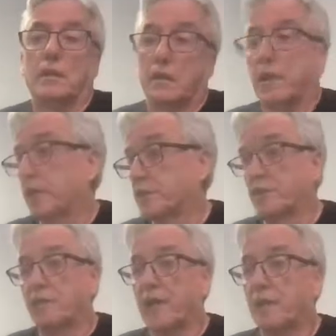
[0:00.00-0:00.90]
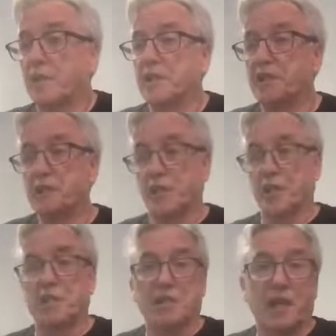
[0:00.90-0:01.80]
Yeah, so if anybody's
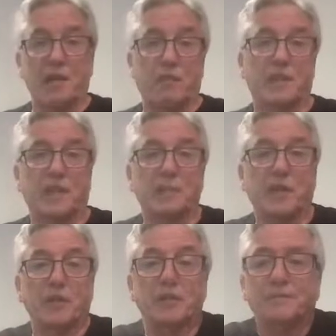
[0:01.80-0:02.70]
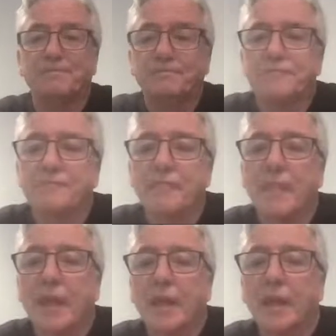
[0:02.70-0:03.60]
interested in that one, let me know.
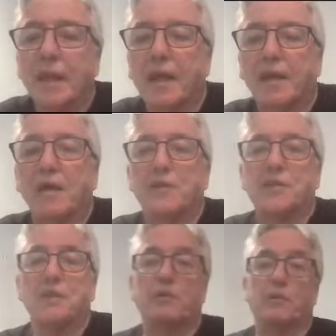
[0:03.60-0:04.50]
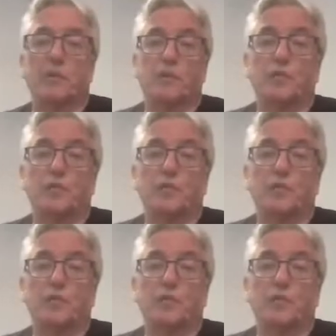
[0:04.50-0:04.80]
I'll see what we could